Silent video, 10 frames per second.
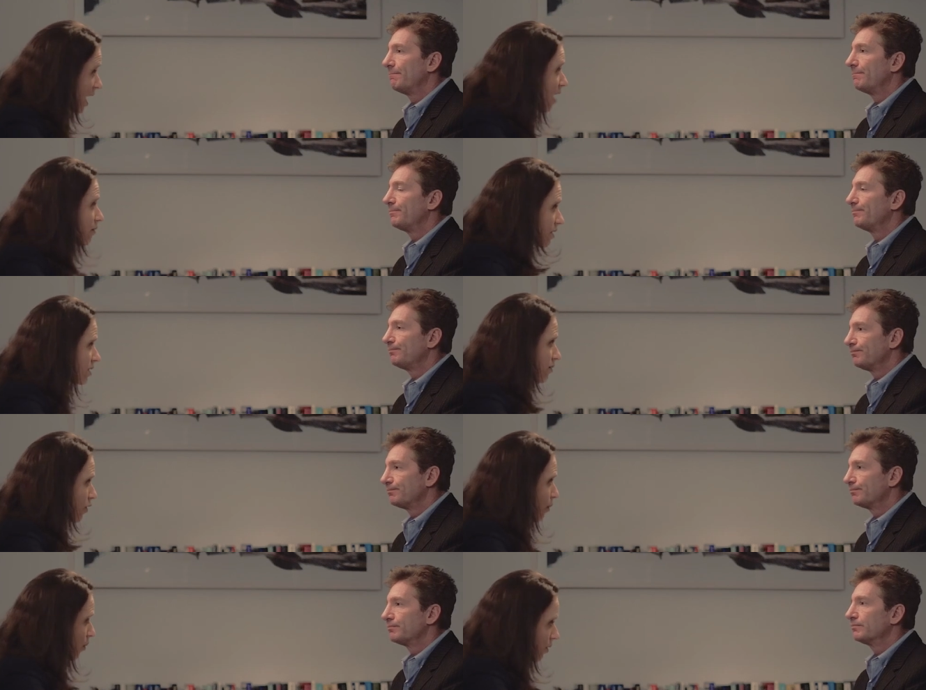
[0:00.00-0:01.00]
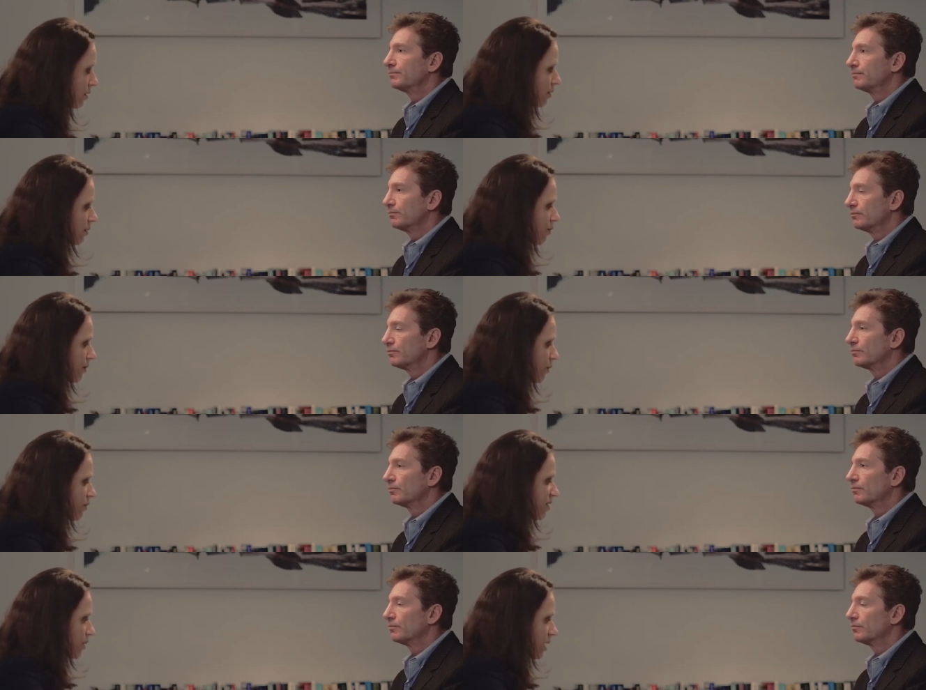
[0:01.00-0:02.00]
Speaker 1: We recovered from our
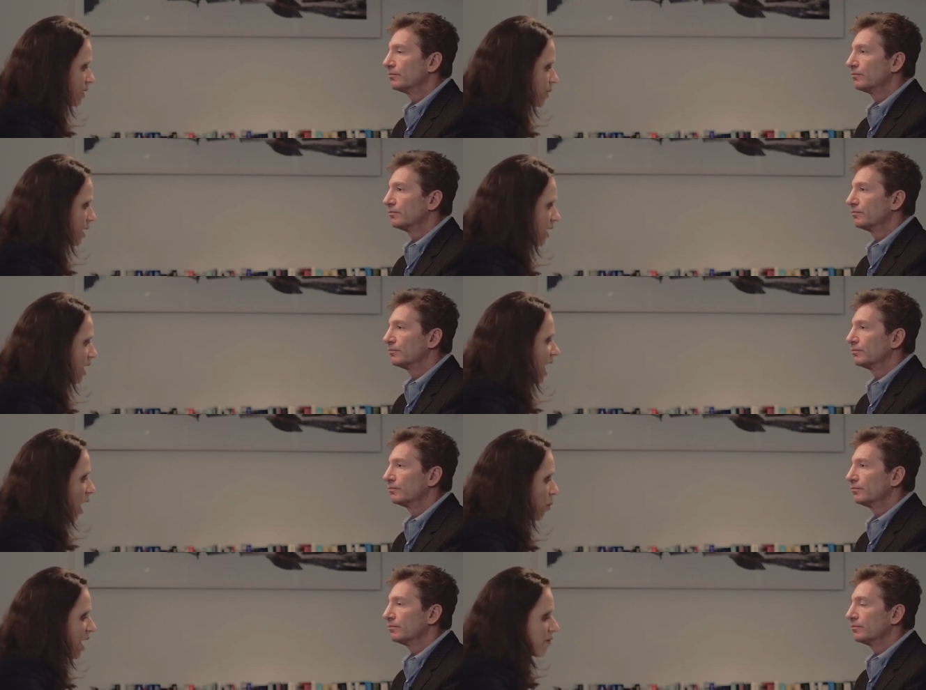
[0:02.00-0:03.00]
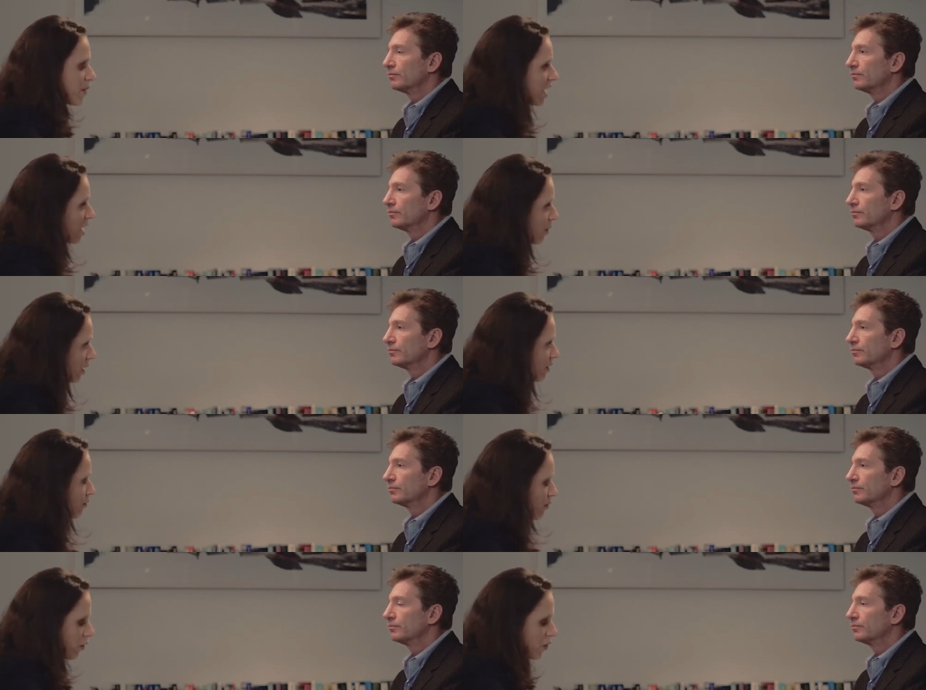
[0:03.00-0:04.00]
restructuring, and we have been able
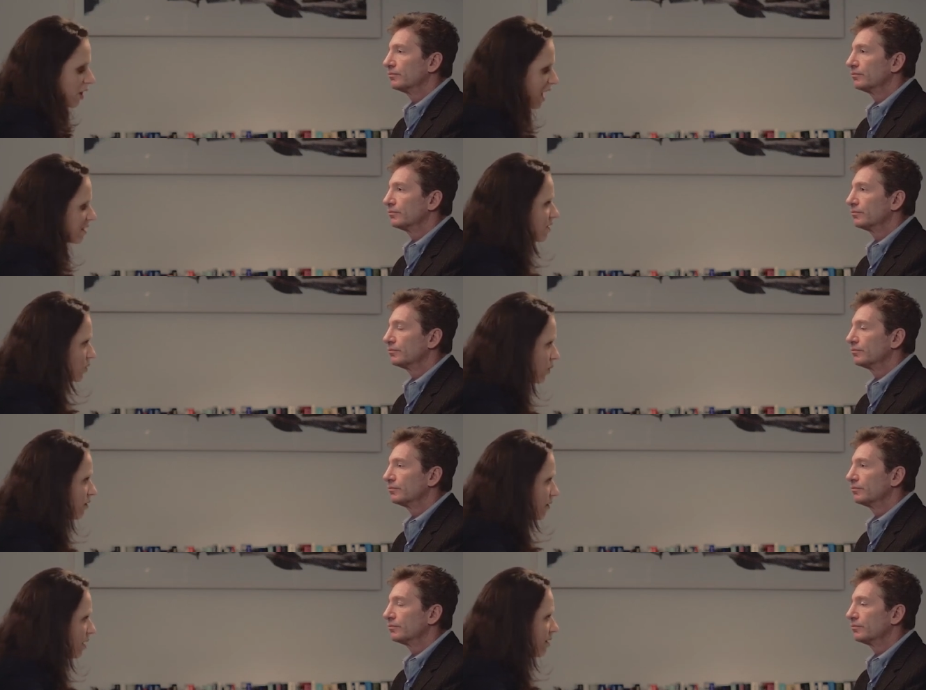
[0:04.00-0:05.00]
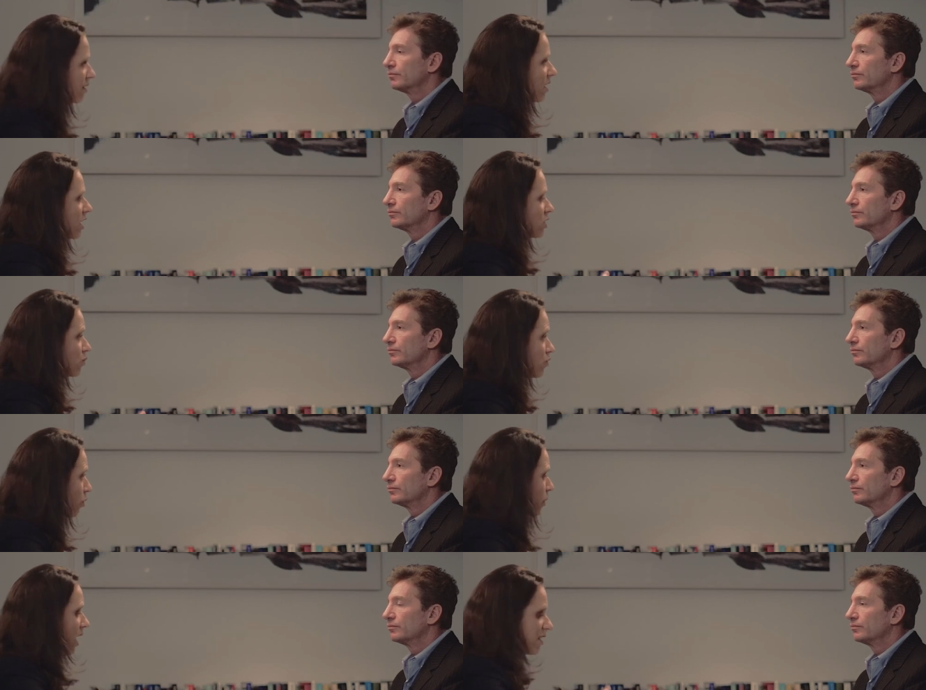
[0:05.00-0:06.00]
for the last twelve years to
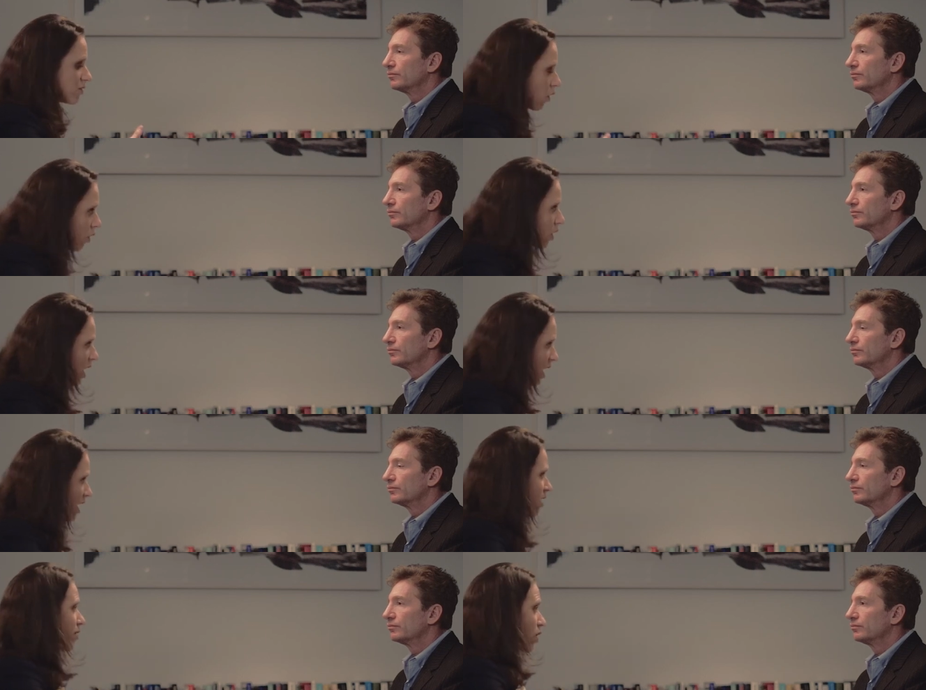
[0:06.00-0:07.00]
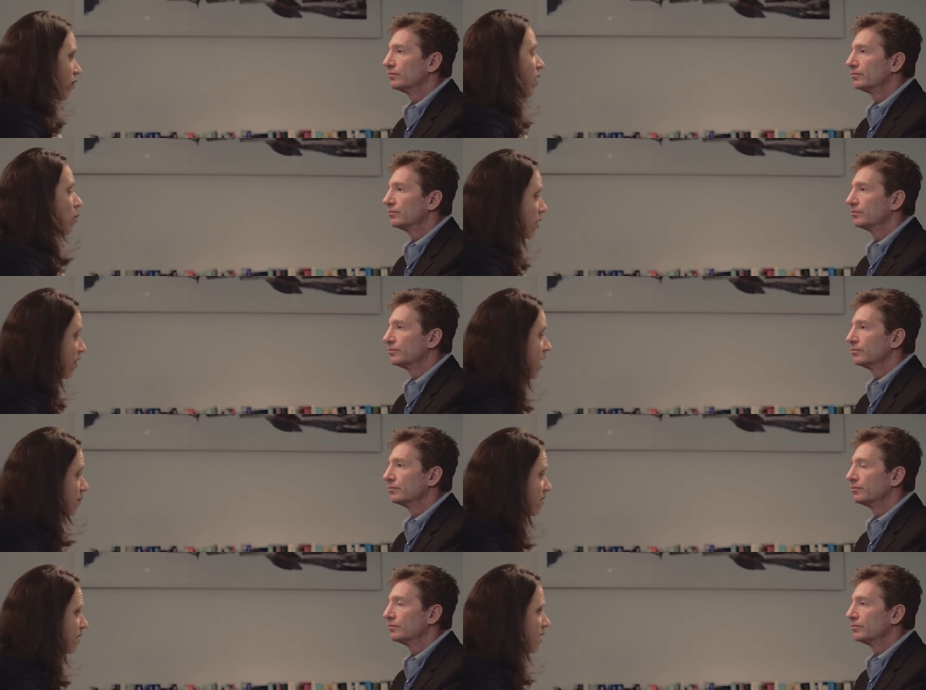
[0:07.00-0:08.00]
normalize all and every of our
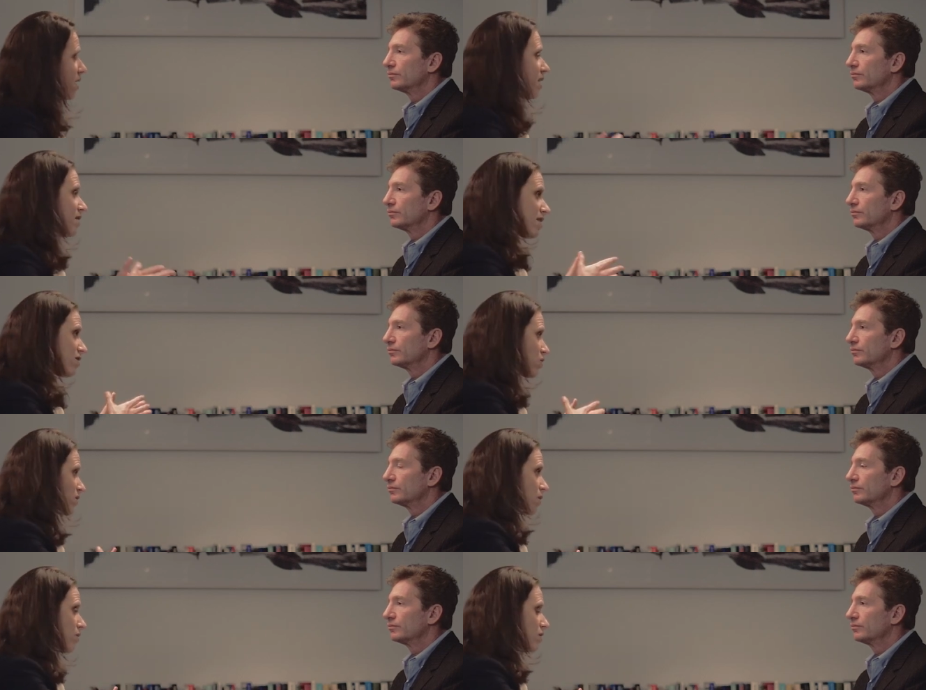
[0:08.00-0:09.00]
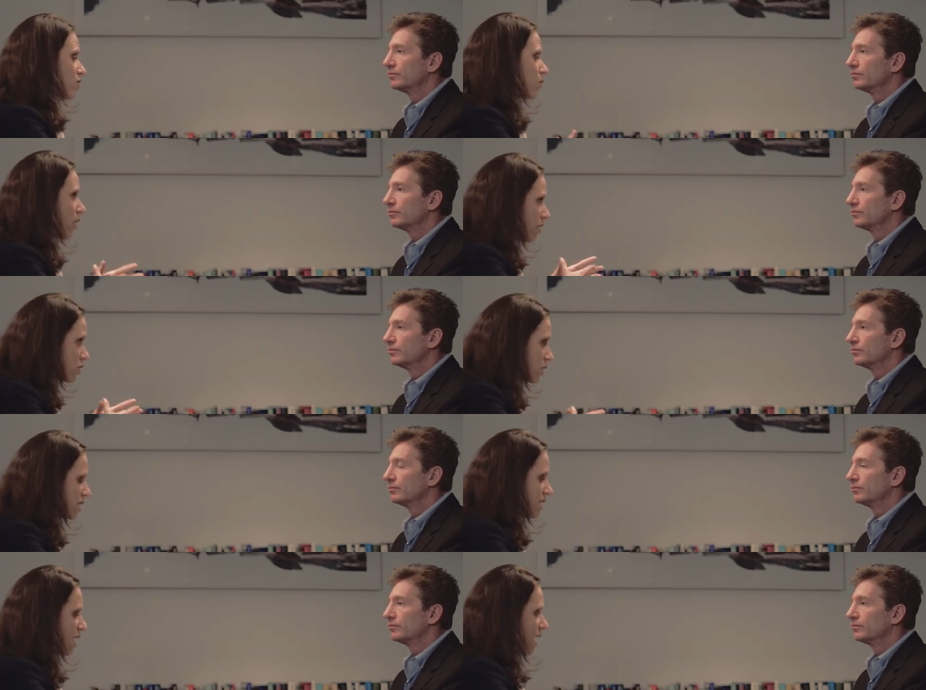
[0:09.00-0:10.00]
debts. Since two thousand two,
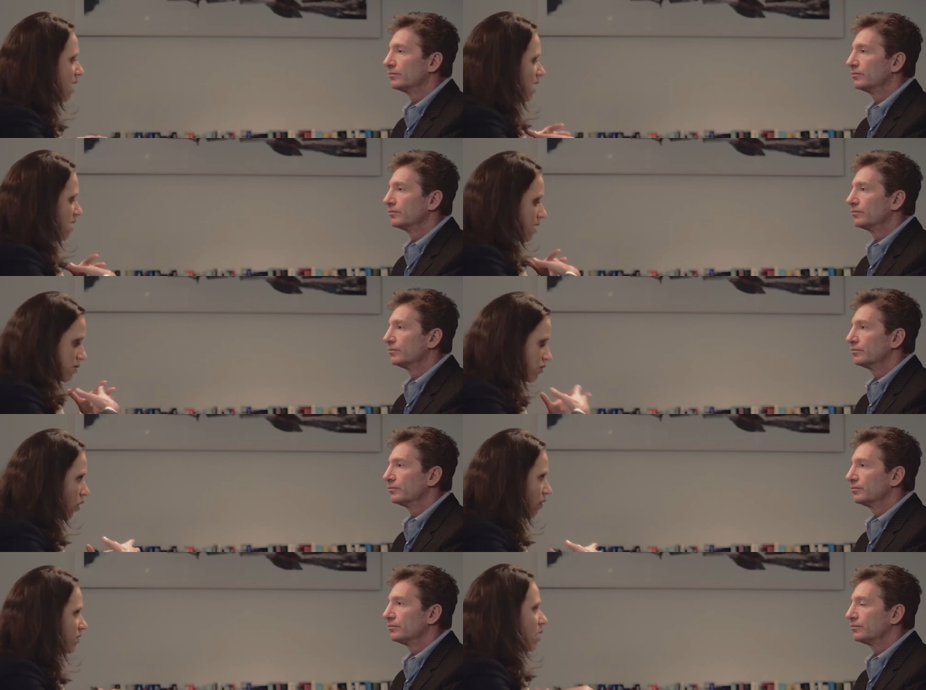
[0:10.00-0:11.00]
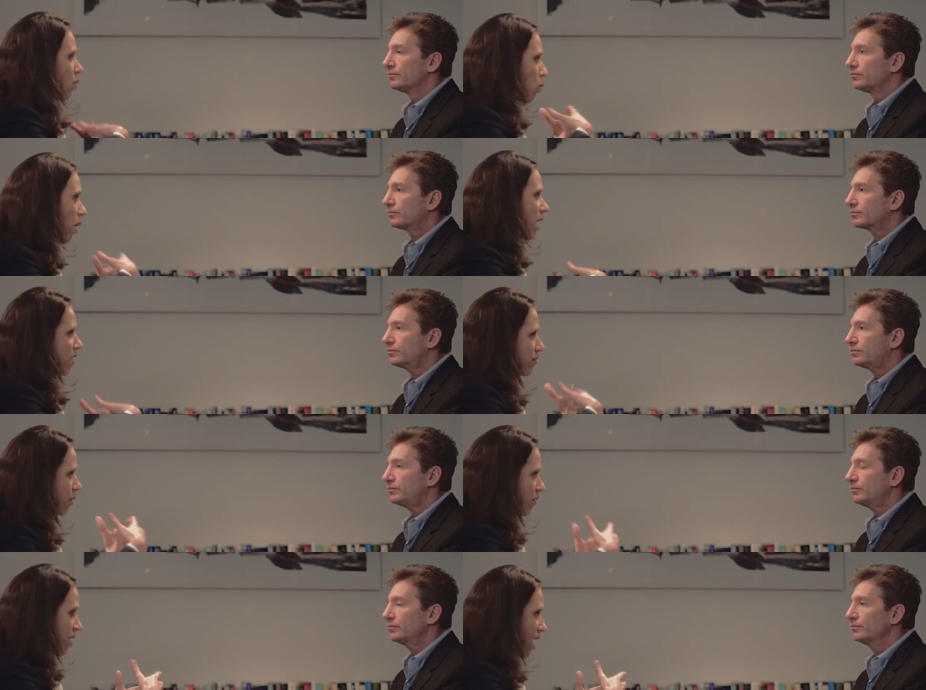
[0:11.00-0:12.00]
Argentina solved one
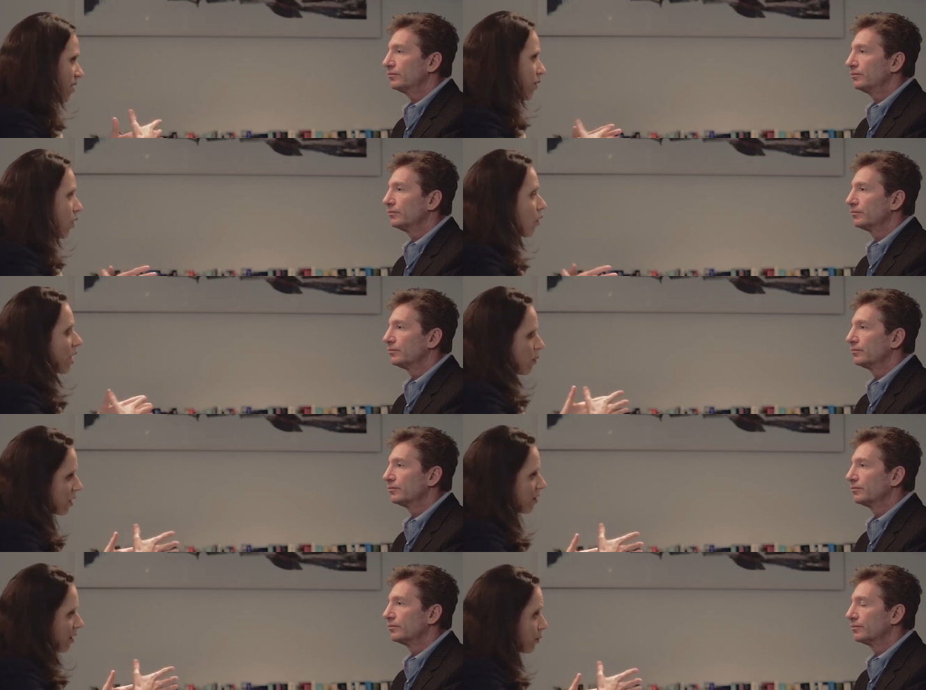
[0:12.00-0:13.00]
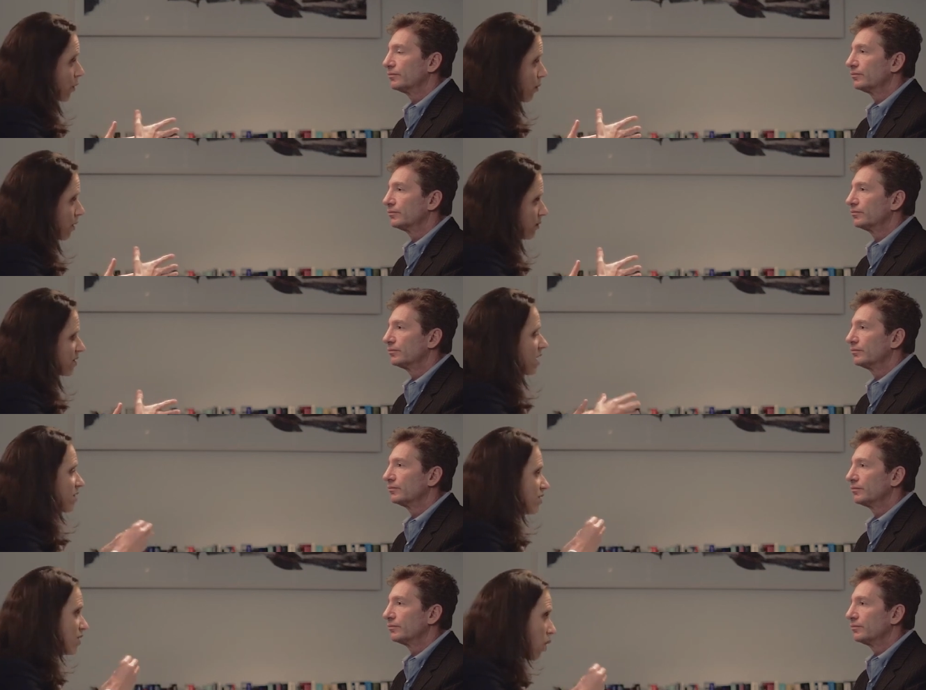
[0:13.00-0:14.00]
after the other all our debt problems.
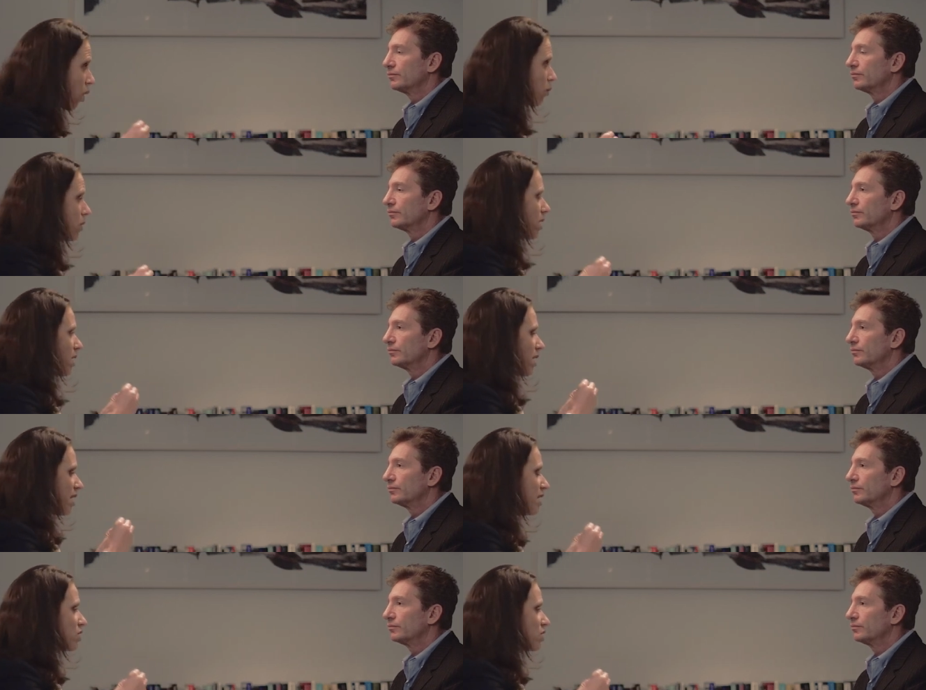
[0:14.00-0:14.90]
The only